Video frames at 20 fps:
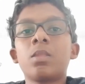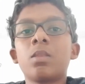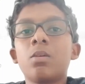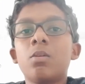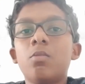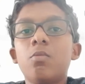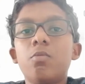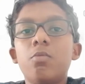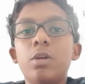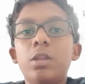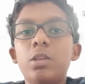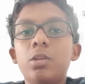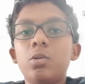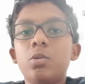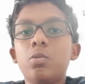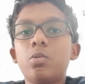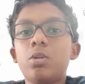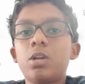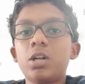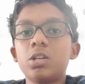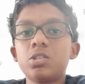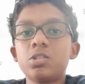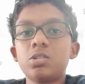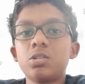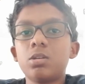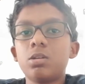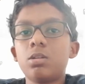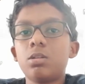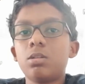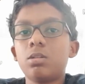When you touch
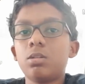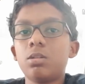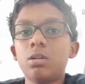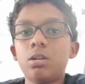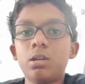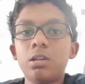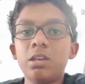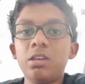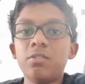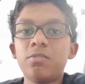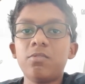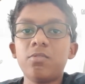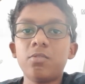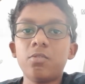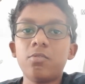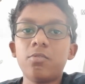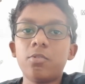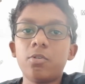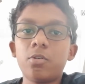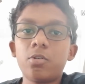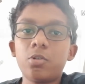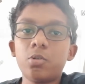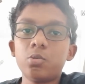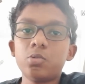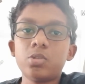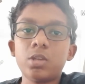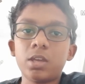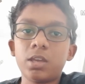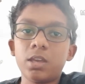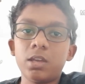the leaf for 2
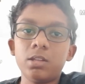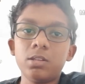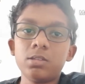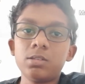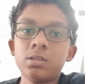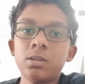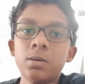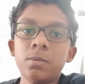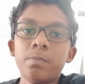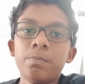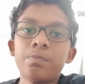seconds,